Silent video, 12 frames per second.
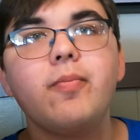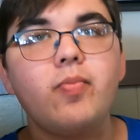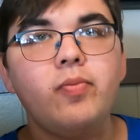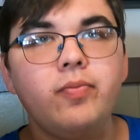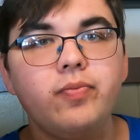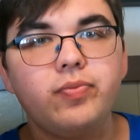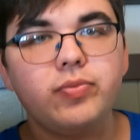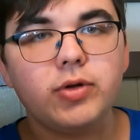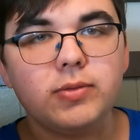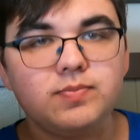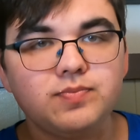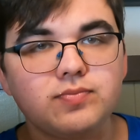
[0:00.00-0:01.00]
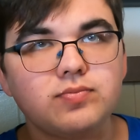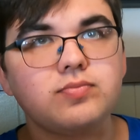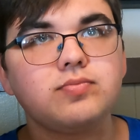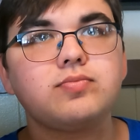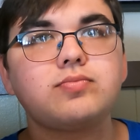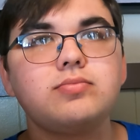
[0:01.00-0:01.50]
Oh, okay. That's always
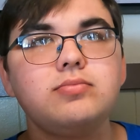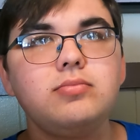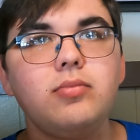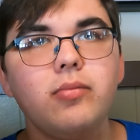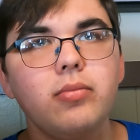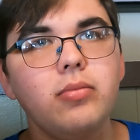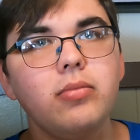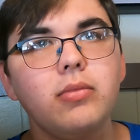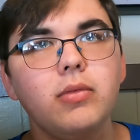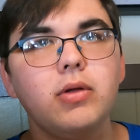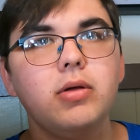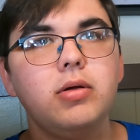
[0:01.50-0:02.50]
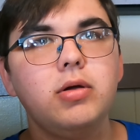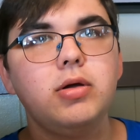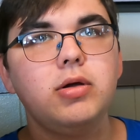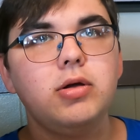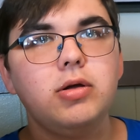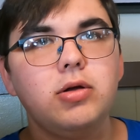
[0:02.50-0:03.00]
like a good staple to
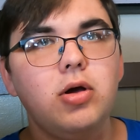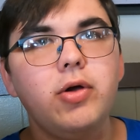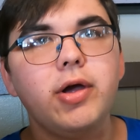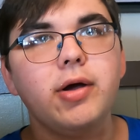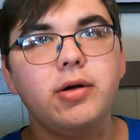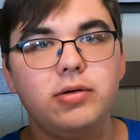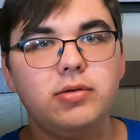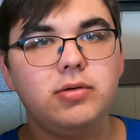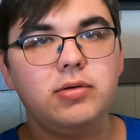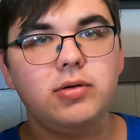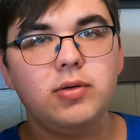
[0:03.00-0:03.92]
really go with.